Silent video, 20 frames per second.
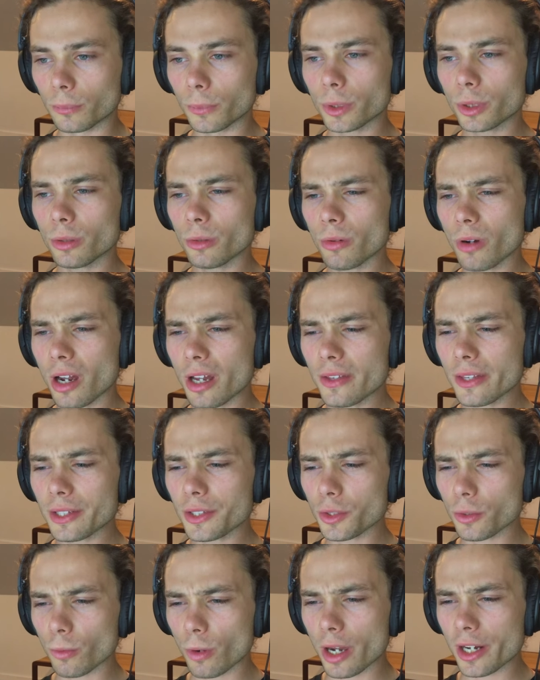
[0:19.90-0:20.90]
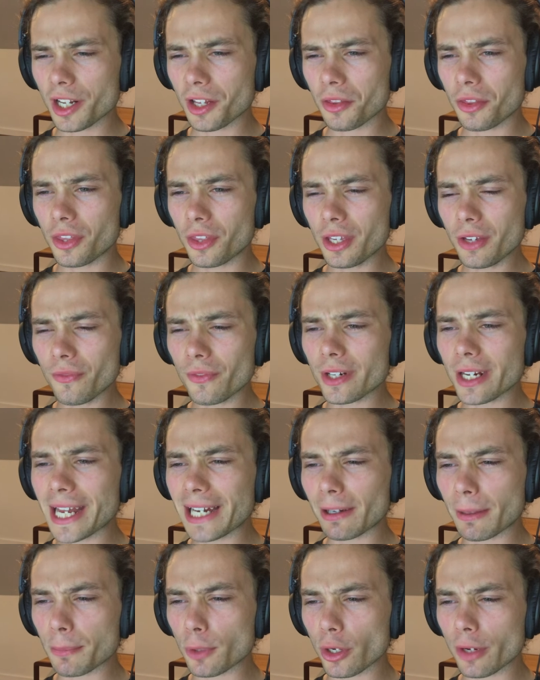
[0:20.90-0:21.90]
But alright, that's alright. I think for
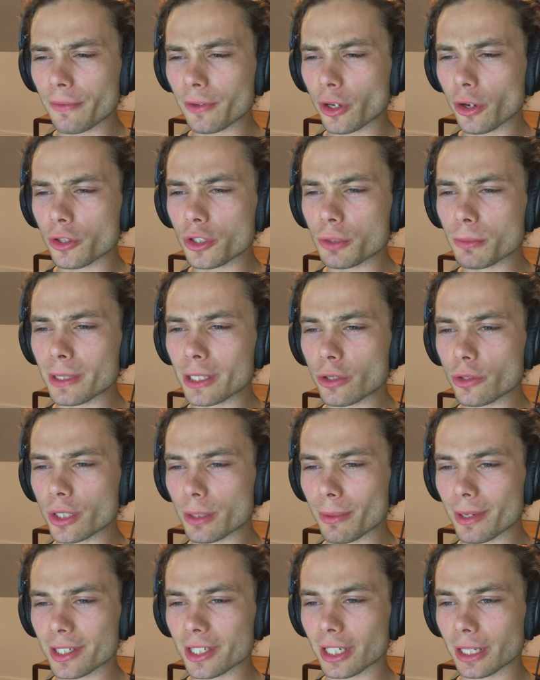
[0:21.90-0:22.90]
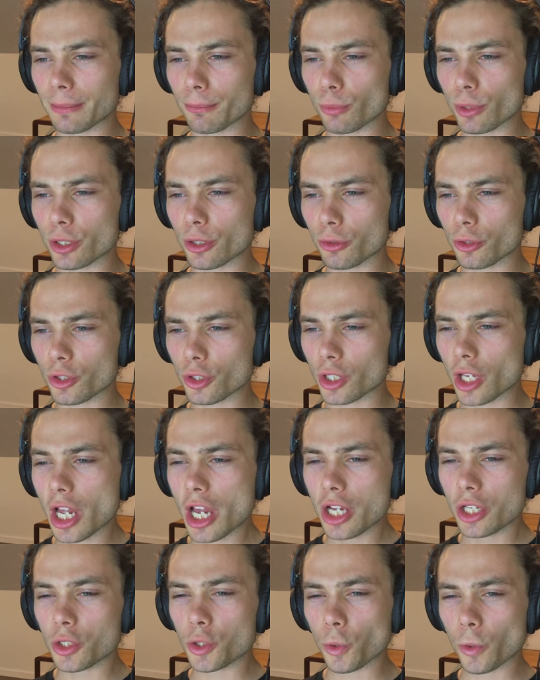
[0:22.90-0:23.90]
now I'm not even going to be using my second bridge. I'll just
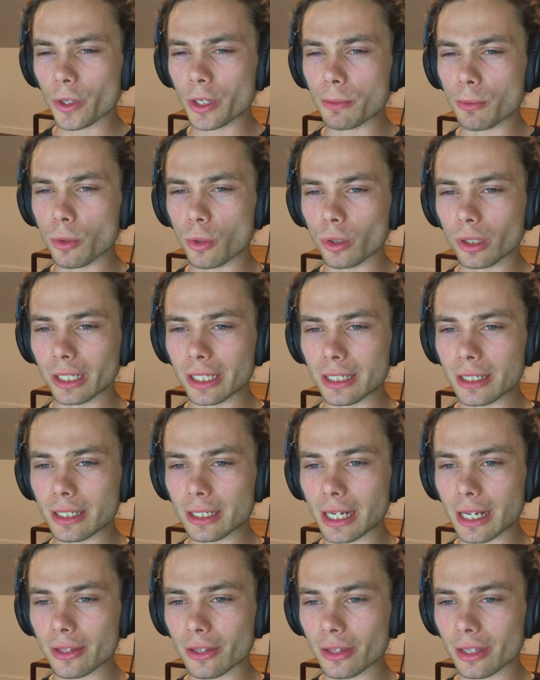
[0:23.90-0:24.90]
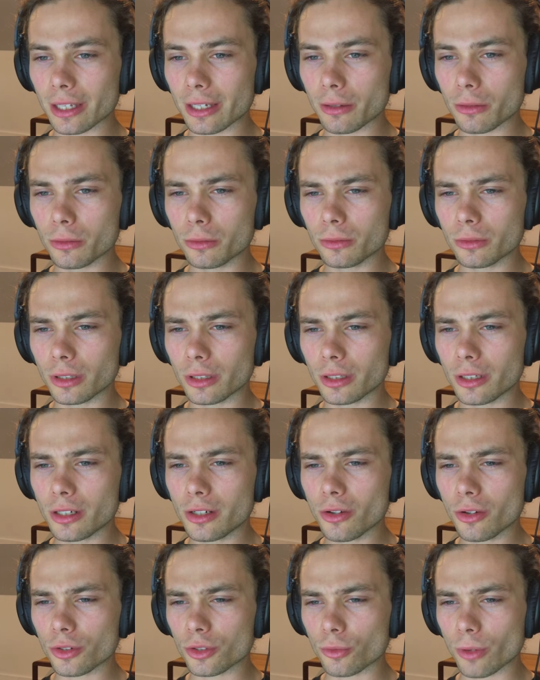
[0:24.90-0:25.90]
join them all in together there. Ooh, uh,
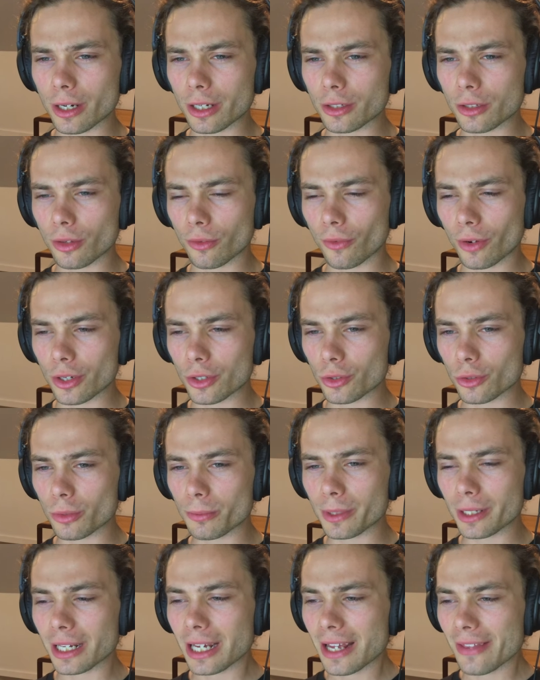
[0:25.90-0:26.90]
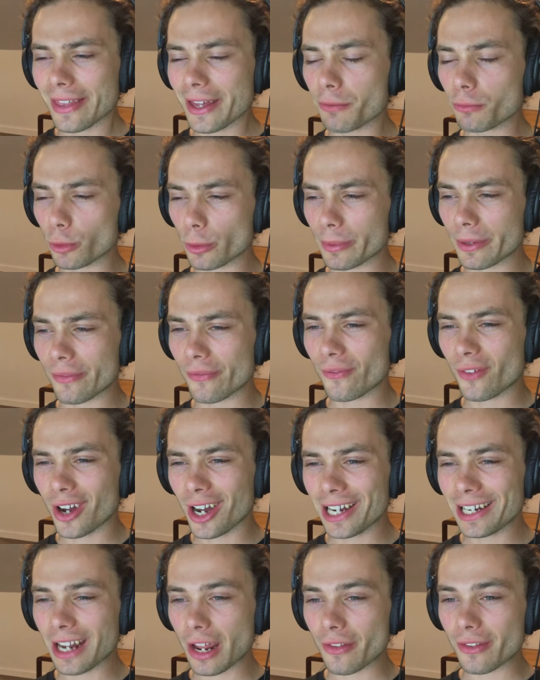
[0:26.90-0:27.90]
not straight into the front door, but that will be
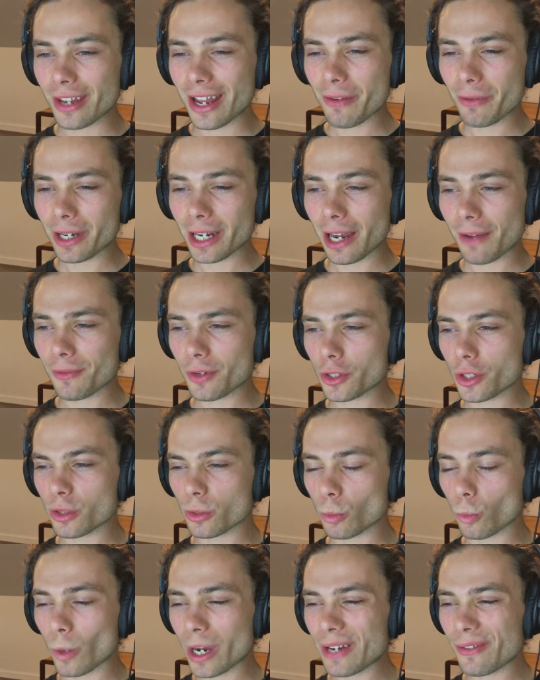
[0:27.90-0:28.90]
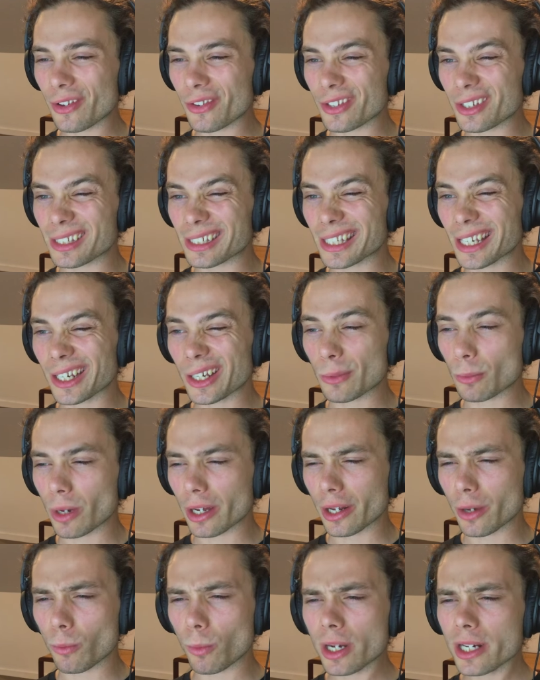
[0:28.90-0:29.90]
fine. And now I have to just wait on this second
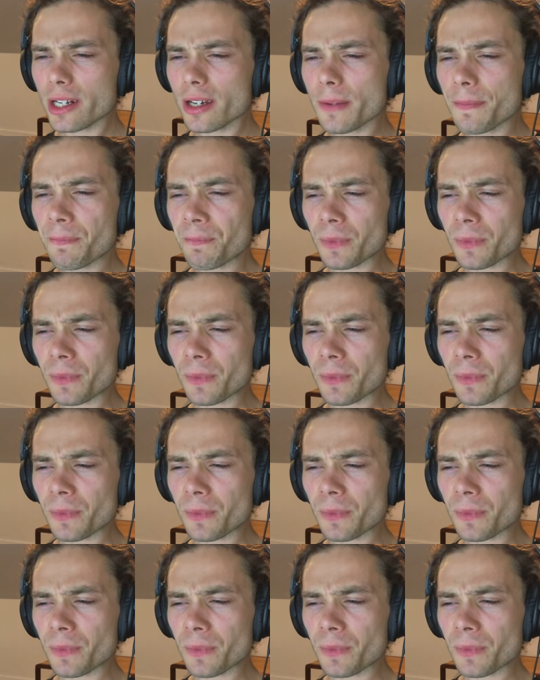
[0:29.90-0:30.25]
one. I wonder